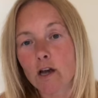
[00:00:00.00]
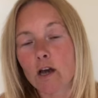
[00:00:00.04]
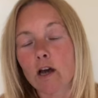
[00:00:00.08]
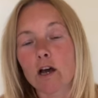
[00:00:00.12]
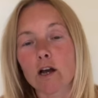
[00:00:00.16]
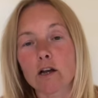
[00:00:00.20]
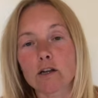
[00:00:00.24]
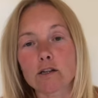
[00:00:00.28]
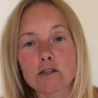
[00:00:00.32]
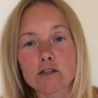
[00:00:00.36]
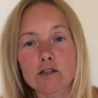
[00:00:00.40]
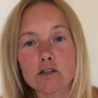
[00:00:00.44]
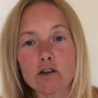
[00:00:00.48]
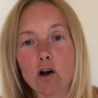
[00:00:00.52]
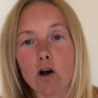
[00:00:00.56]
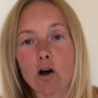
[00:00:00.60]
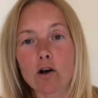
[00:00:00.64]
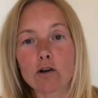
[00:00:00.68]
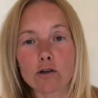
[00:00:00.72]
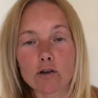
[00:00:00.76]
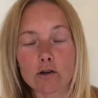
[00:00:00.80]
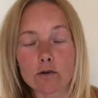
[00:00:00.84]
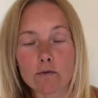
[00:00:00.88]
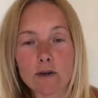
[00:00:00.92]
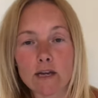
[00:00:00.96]
and
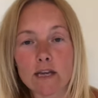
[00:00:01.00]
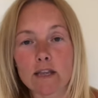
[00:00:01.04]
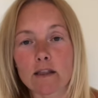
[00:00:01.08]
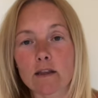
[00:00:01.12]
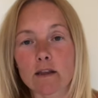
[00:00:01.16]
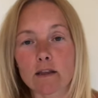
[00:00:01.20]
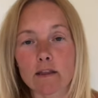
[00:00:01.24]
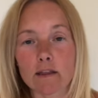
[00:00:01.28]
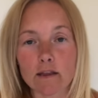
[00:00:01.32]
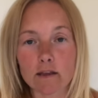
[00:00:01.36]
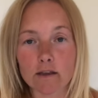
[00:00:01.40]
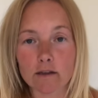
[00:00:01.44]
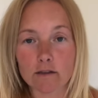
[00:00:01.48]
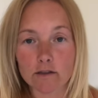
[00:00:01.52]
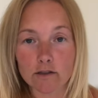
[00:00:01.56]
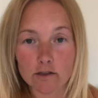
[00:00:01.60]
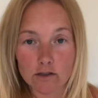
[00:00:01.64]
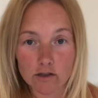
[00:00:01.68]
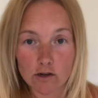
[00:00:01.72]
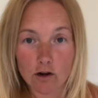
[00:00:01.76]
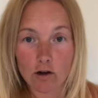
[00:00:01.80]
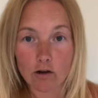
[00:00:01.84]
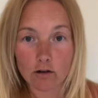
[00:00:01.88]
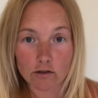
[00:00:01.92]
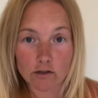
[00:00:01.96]
start
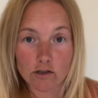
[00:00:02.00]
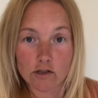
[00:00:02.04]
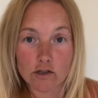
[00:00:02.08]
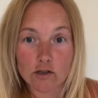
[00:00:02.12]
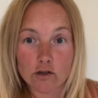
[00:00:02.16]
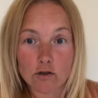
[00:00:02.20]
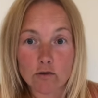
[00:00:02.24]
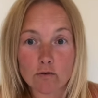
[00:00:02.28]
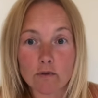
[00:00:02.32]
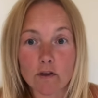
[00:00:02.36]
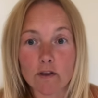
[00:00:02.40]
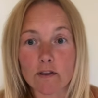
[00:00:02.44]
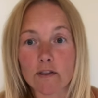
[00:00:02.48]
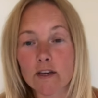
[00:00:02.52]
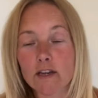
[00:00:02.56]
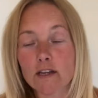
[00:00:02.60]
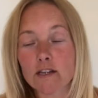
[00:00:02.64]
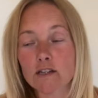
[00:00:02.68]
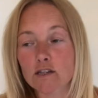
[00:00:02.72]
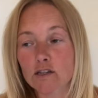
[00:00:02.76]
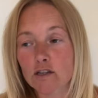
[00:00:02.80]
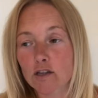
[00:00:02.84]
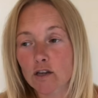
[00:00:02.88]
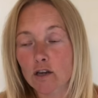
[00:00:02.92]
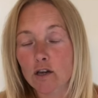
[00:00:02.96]
to do the
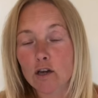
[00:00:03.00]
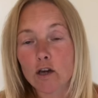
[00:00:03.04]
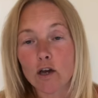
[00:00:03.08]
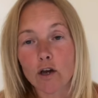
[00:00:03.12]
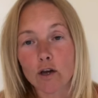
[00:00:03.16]
things that